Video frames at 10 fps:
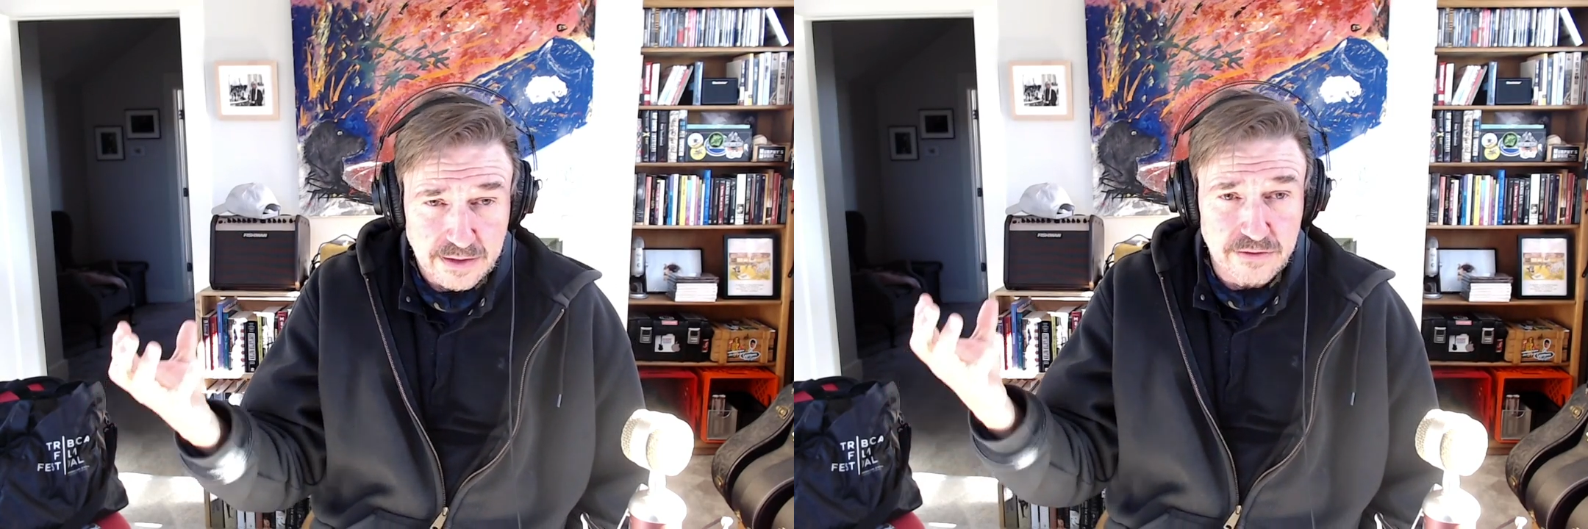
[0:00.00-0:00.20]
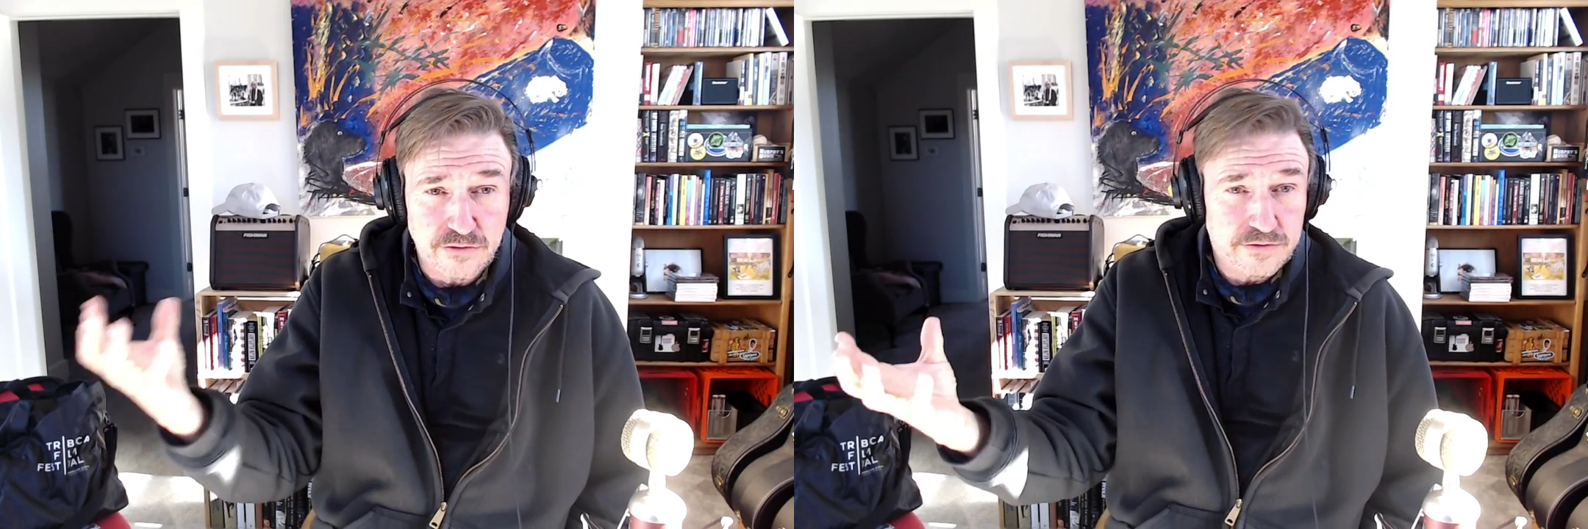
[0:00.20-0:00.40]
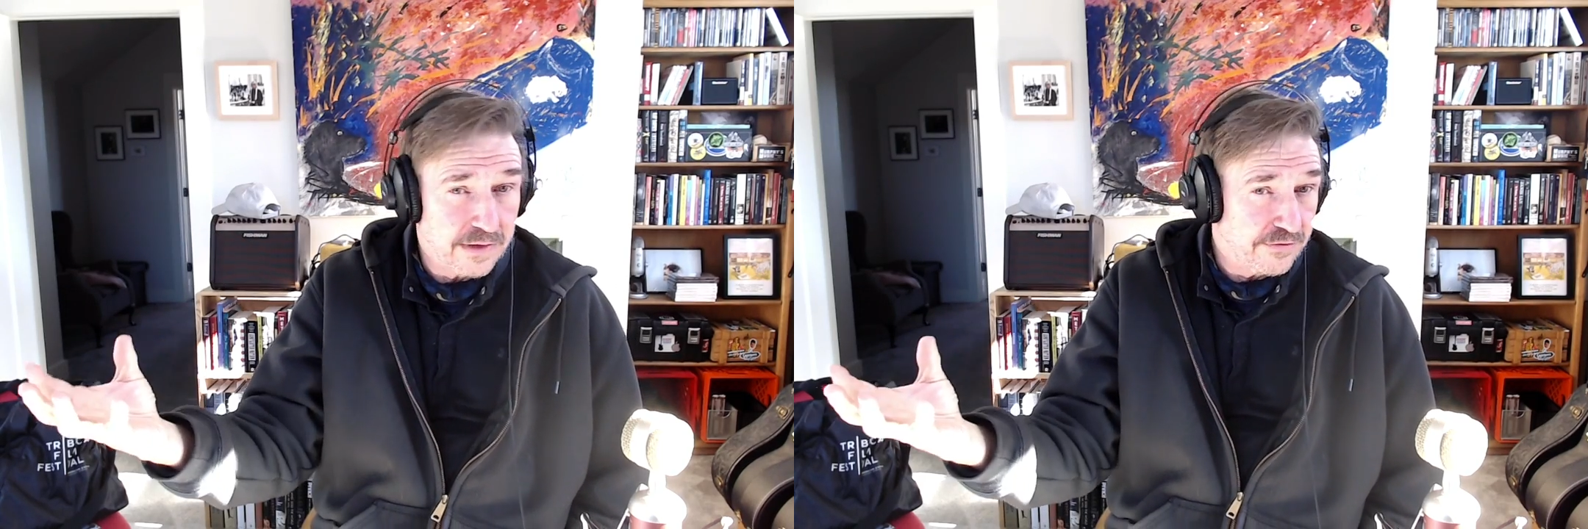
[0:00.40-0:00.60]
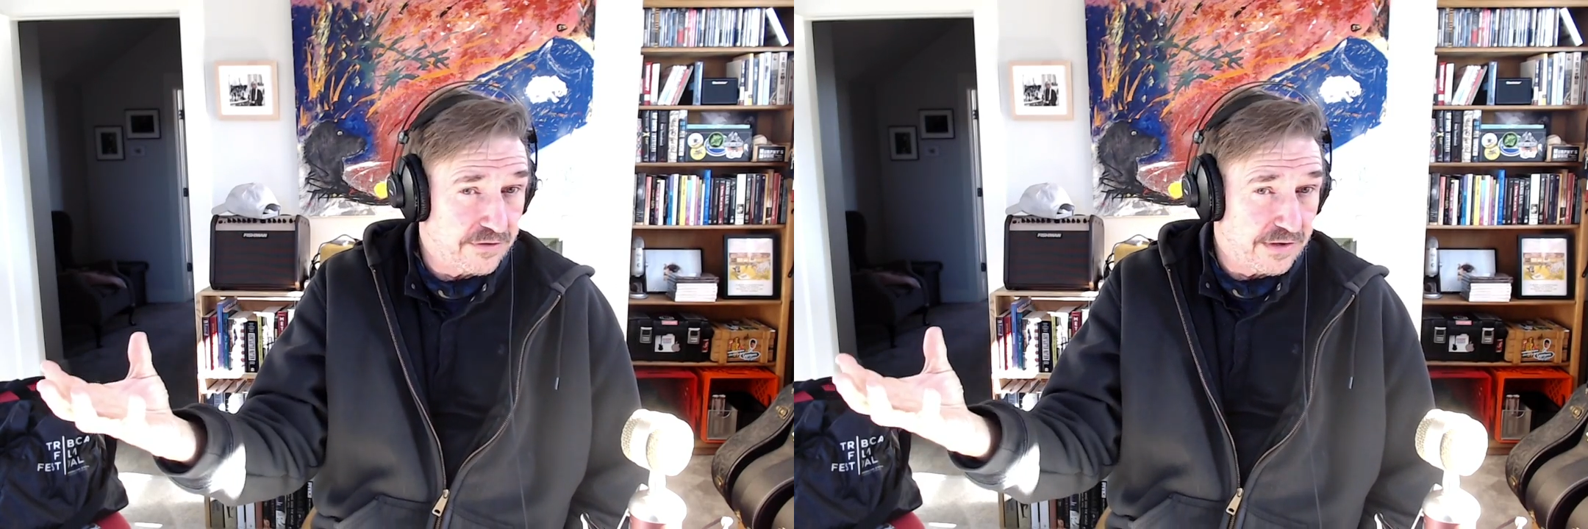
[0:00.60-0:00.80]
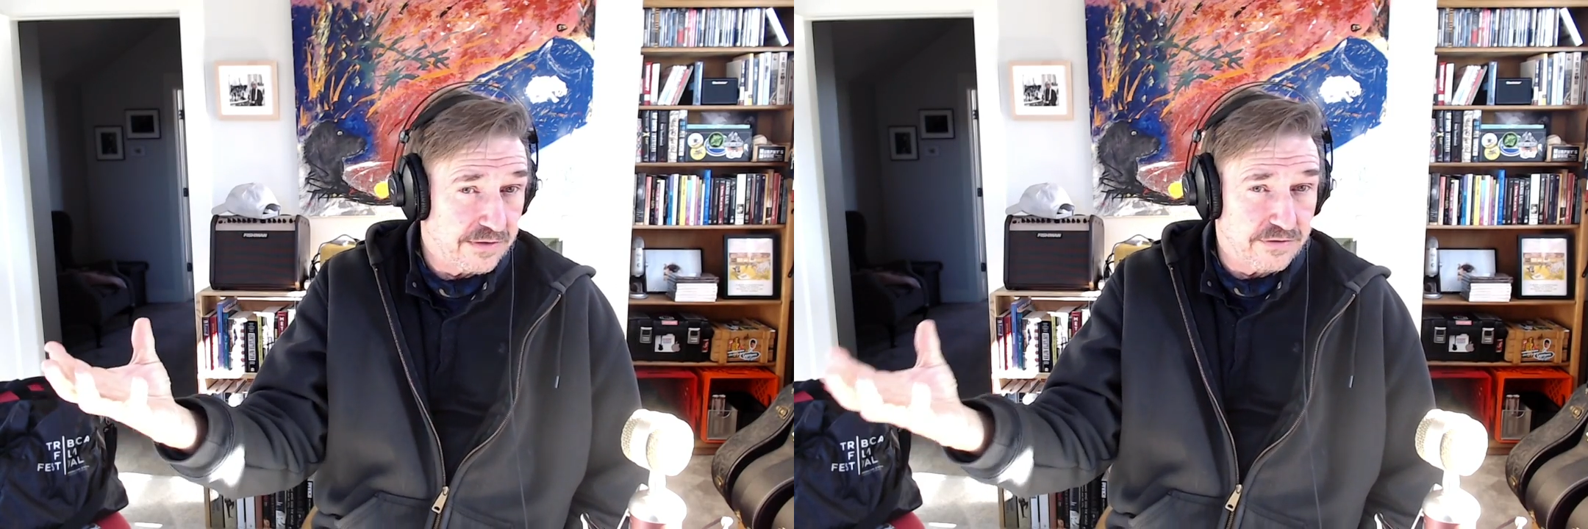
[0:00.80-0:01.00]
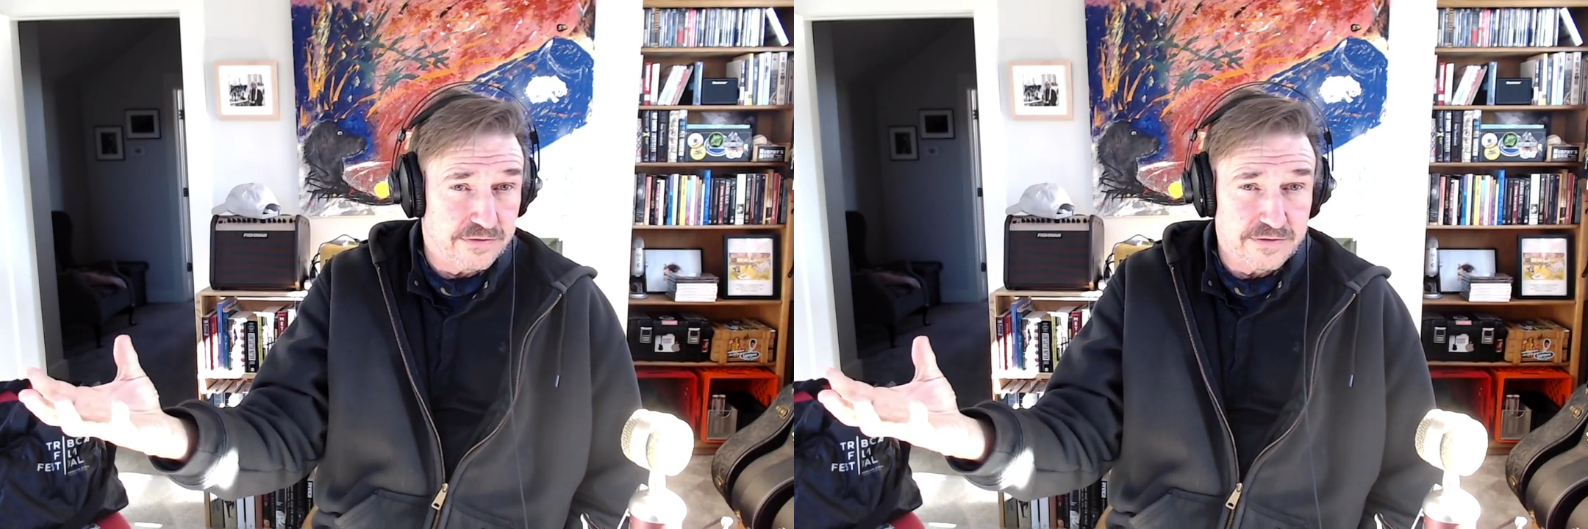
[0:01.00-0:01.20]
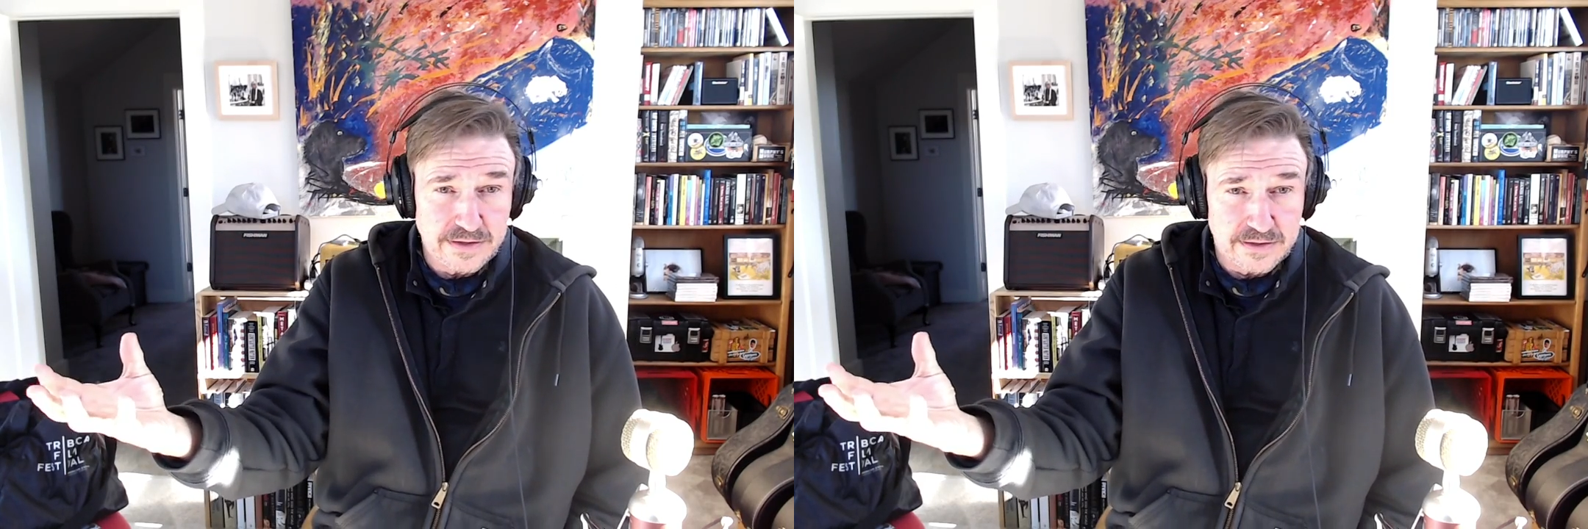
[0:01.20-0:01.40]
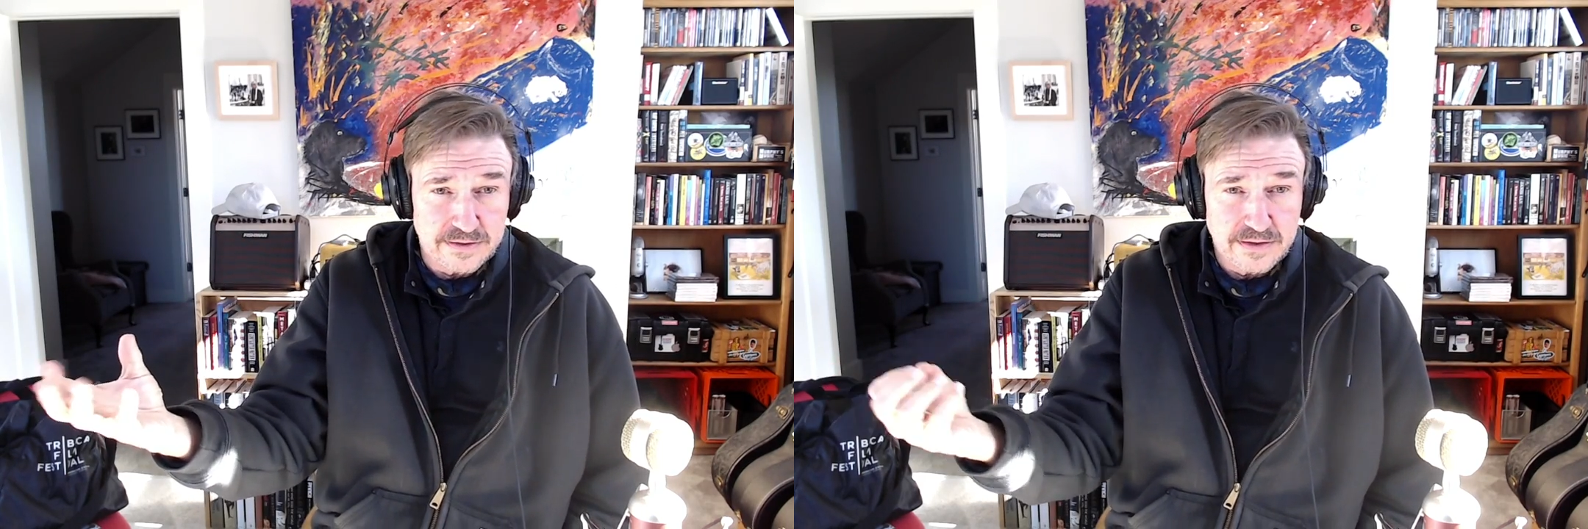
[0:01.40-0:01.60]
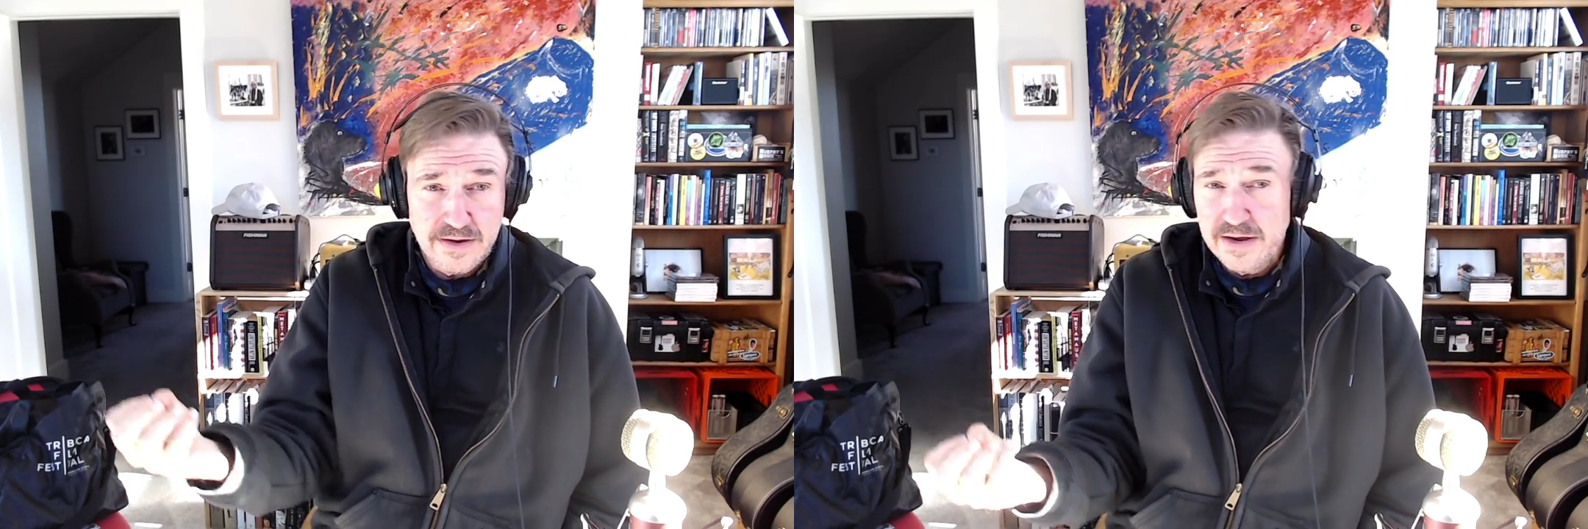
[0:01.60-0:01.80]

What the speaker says: and you still have a chance to see it